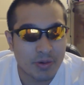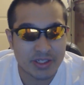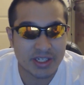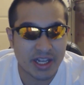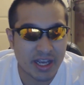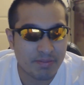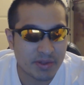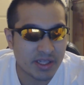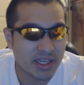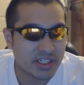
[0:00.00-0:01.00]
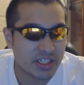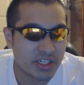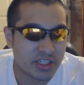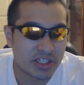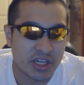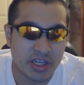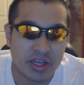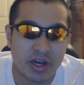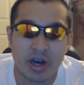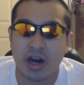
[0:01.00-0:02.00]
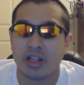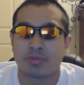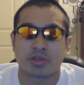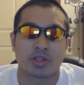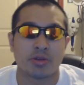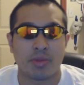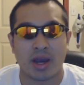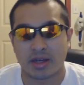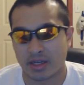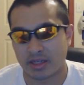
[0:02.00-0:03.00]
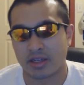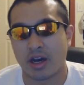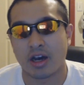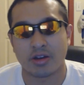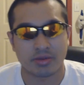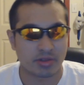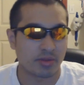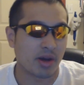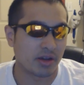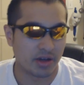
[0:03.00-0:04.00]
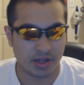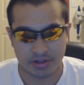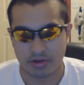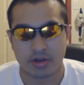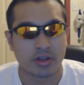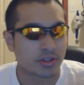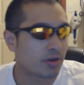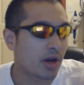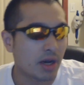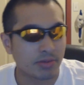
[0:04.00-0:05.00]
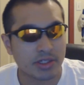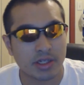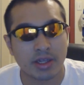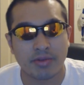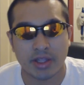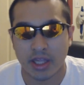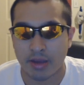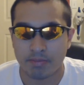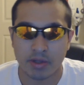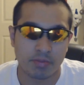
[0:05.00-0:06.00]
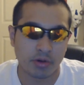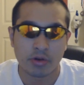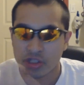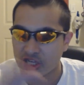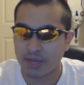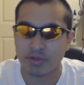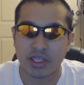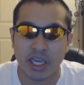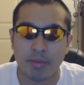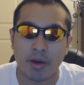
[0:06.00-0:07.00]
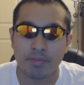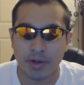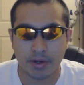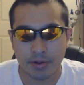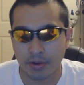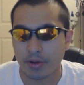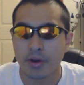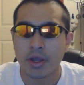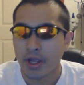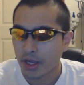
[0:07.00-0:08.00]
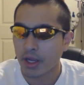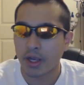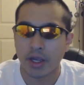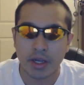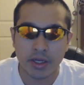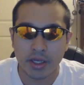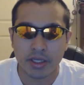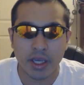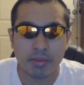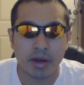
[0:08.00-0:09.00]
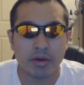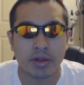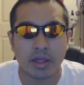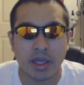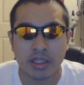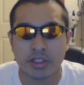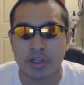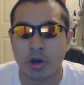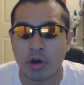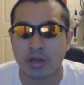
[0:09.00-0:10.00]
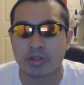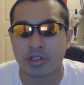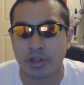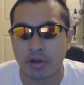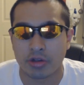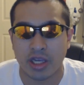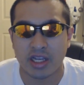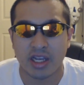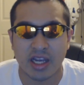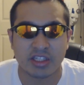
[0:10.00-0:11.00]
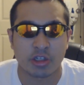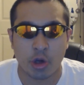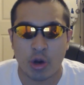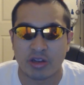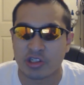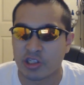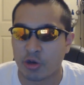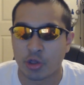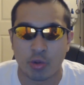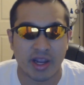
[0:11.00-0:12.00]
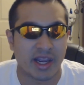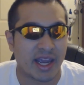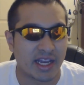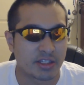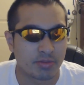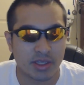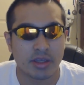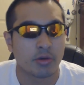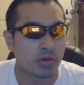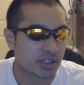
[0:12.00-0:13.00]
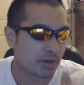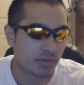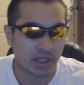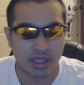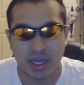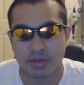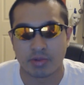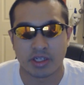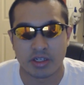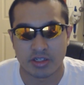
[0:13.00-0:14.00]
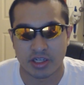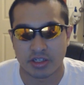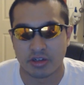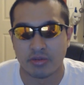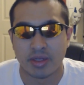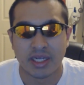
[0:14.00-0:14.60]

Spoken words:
what's gonna happen next is all up to the manga author. So, I'm just gonna leave it at that, people. Chapter came out pretty cool. It had to go out slow the way it had to be, which I'm really glad, because like